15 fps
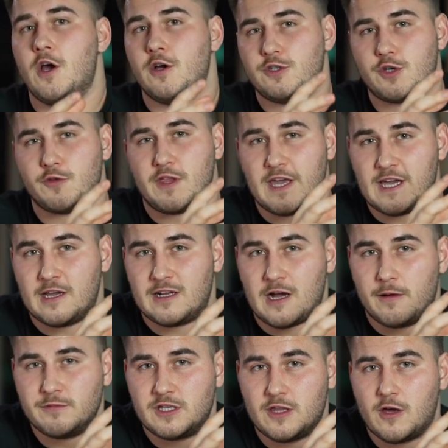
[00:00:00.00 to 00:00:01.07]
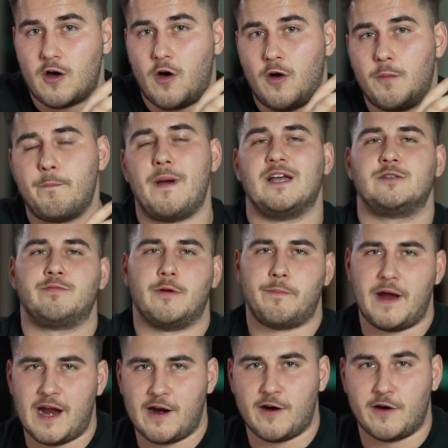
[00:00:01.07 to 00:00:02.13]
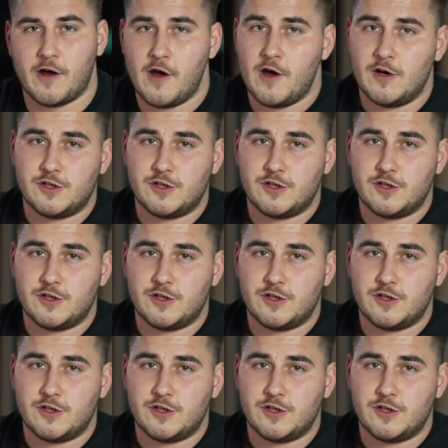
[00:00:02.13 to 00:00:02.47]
so they can come to the call best prepared.